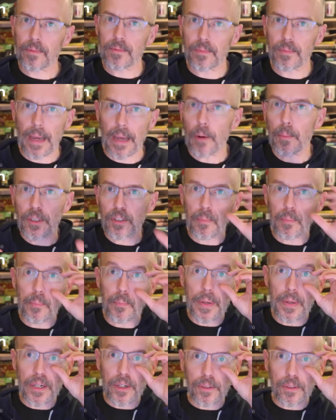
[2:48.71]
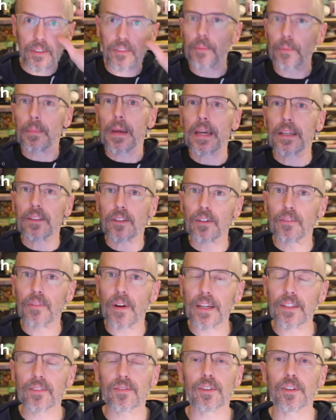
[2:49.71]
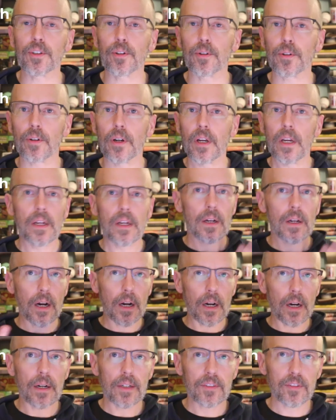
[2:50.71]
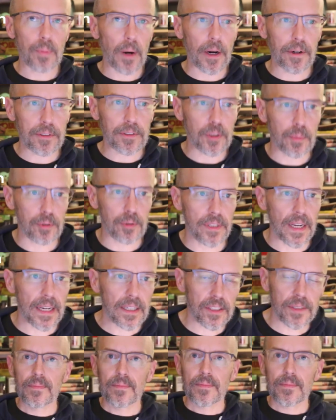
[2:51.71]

How much bigger does it make the device that you're aspiring to protect?